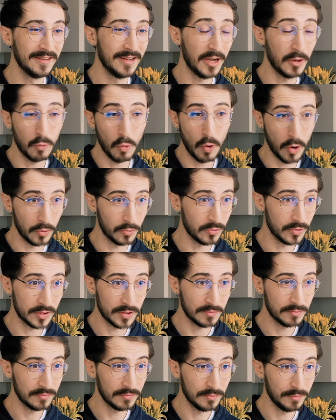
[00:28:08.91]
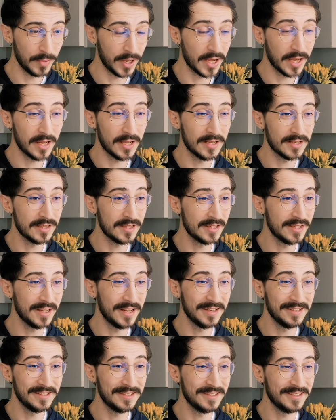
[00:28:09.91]
it won't, because
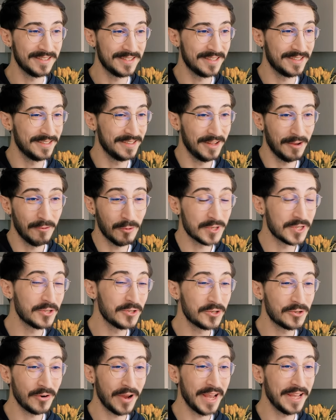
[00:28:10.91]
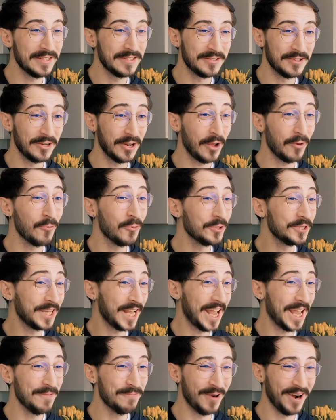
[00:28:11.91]
it's, it wasn't trained to know what
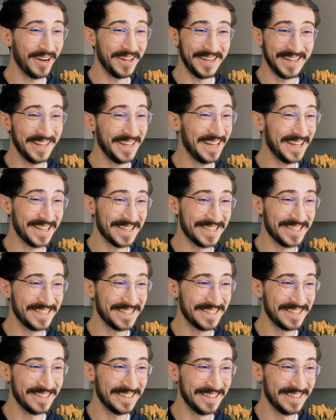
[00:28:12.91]
A minor is.